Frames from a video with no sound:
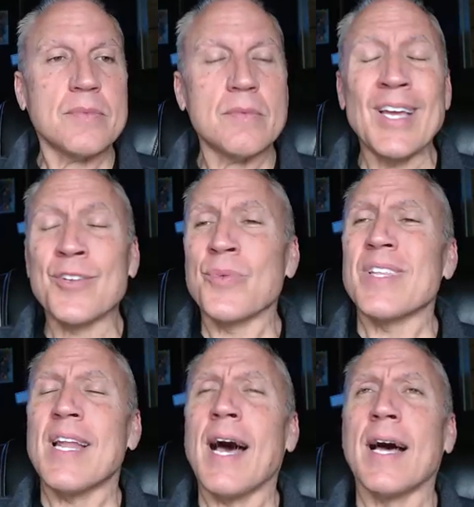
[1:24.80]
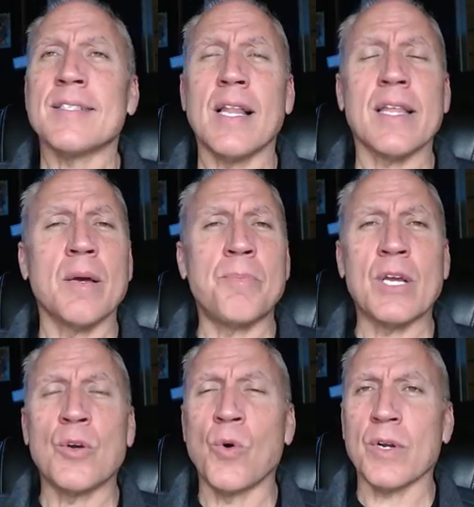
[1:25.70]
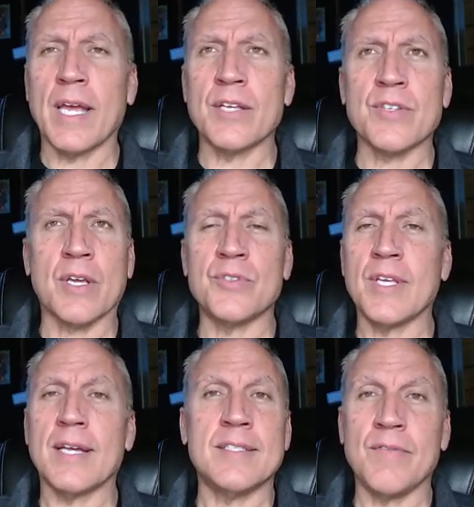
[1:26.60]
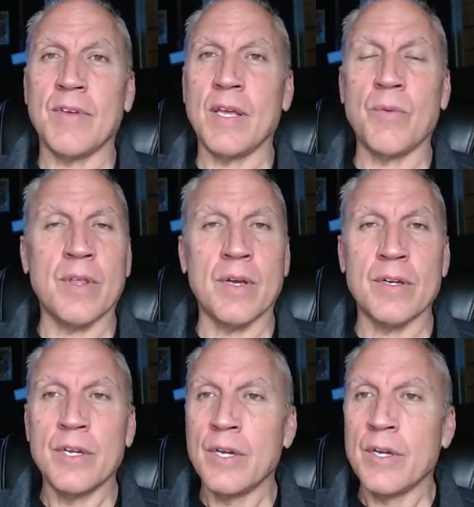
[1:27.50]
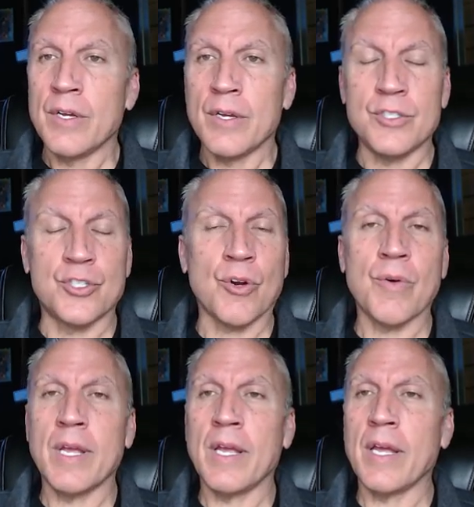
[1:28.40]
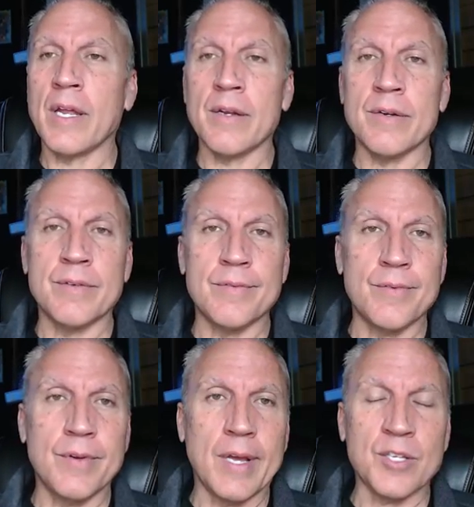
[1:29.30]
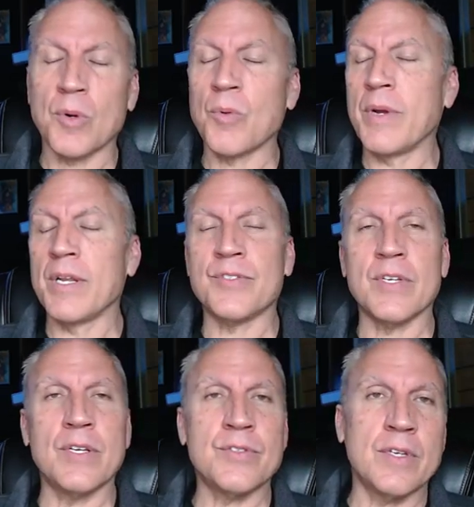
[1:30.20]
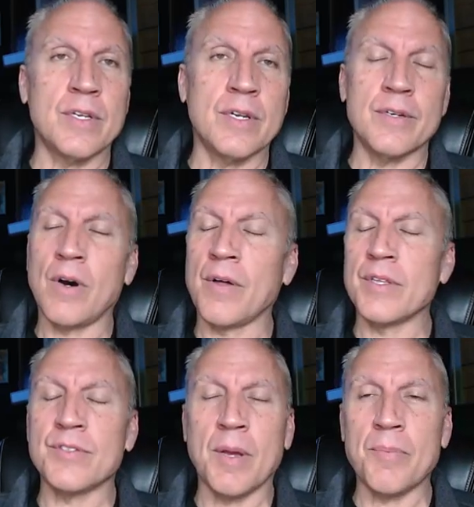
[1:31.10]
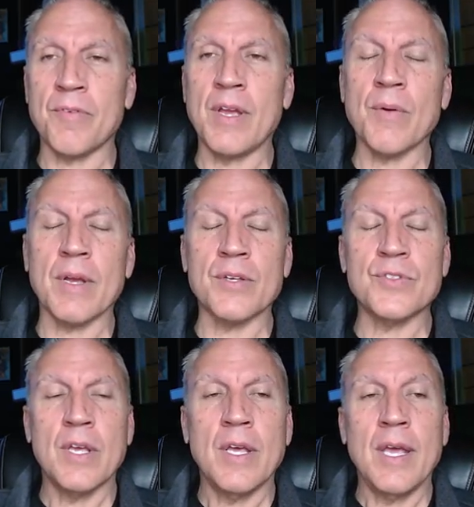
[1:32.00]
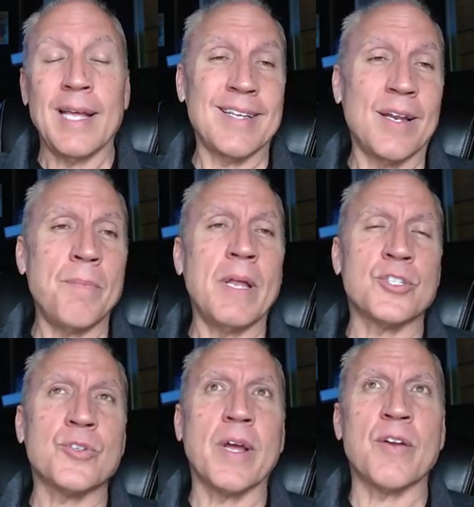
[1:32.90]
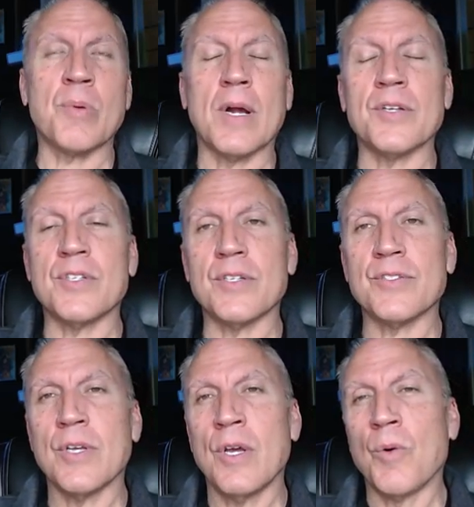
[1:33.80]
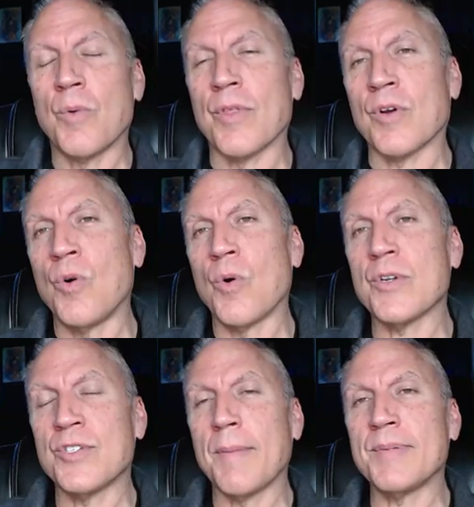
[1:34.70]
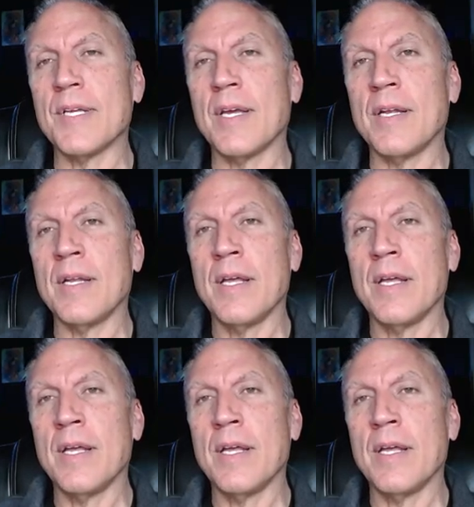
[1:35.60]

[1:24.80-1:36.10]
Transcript: it's really not. It's not like a big court case like you see on TV with a jury and expert witnesses and all these type of hearings. It's an administrative process where the court steps in